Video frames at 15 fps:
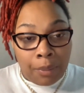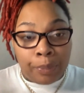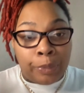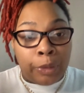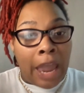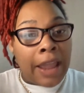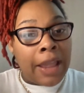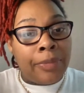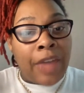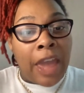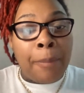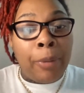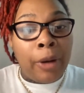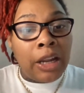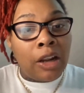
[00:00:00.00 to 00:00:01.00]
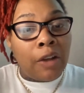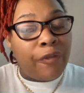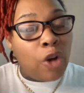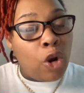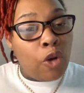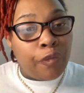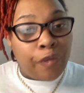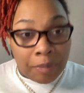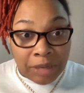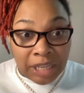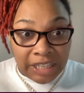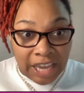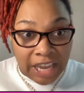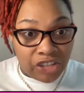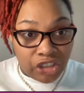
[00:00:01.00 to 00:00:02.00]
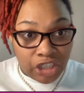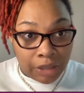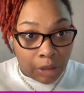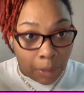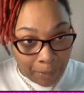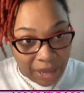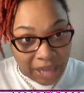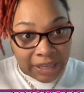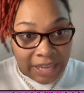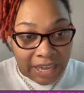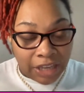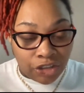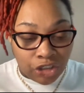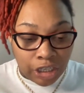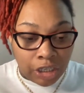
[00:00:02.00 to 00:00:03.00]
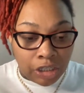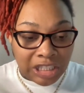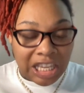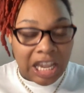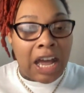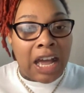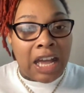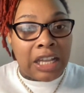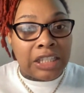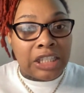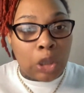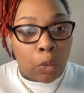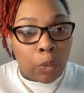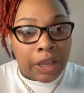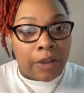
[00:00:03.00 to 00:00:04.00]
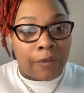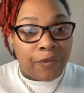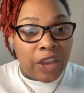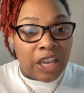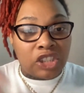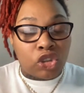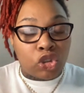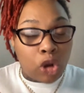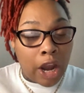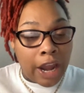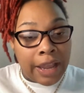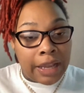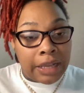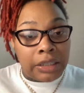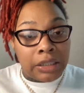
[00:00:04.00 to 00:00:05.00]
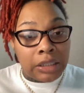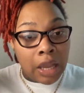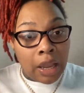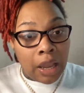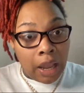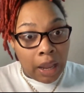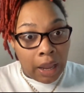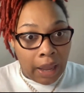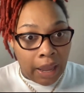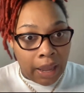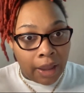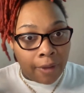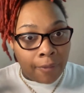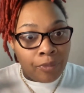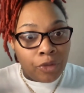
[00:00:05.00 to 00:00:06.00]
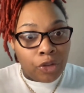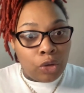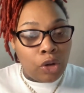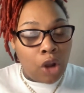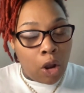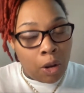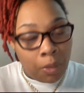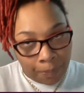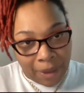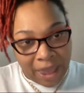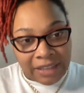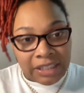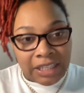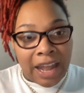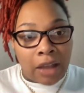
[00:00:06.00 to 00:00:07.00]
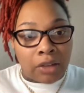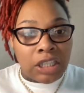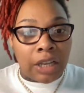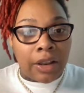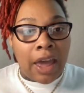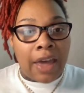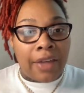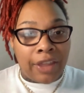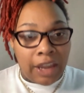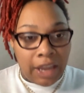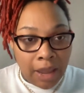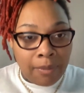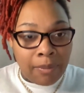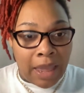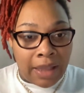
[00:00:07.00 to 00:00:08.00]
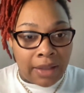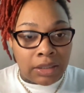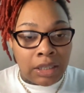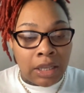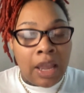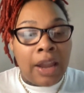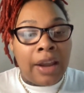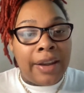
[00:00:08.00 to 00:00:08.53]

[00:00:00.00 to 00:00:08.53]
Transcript: They bring the food from the kitchen, the big kitchen, to us so we can fix trays and, you know, pass it out to the other inmates.